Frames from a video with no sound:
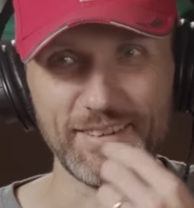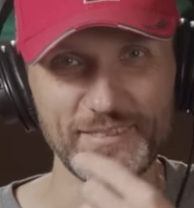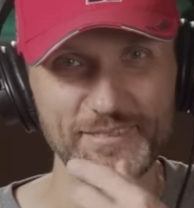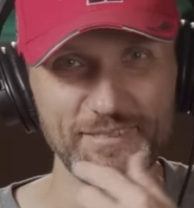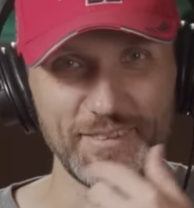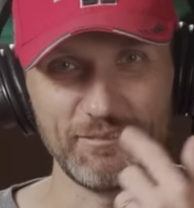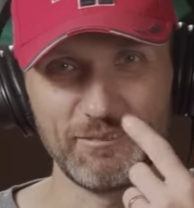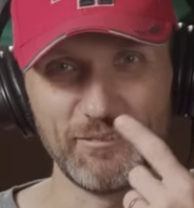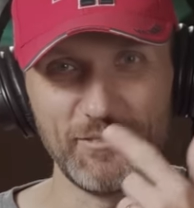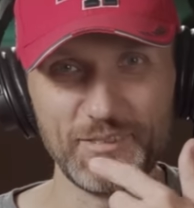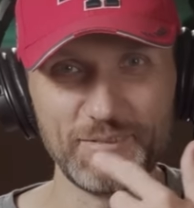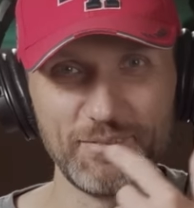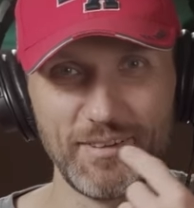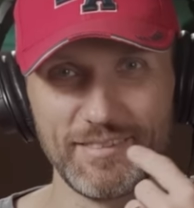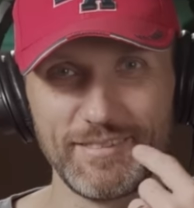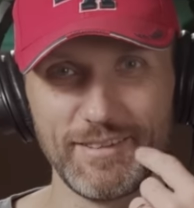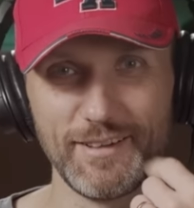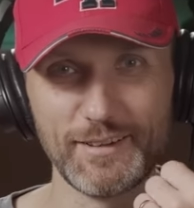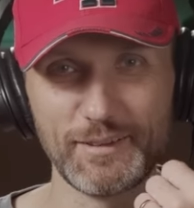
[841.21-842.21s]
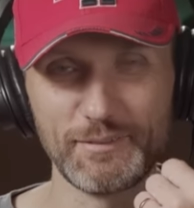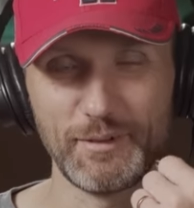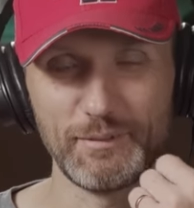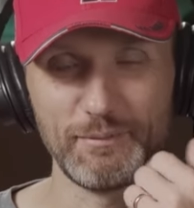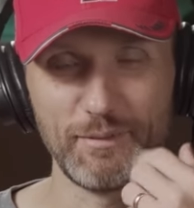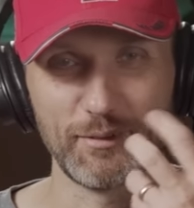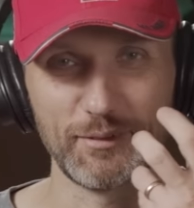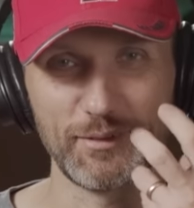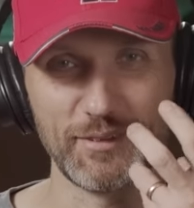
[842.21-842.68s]
know if i move my tongue in my
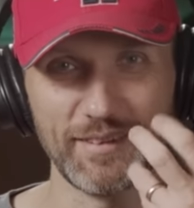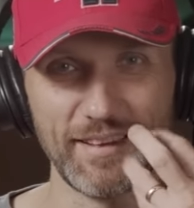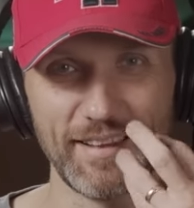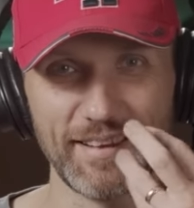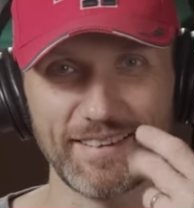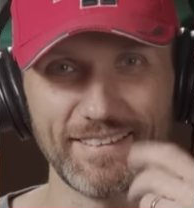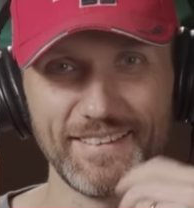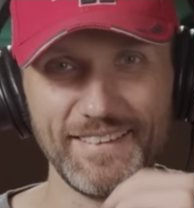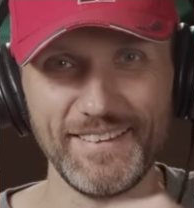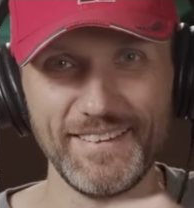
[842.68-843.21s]
mouth or like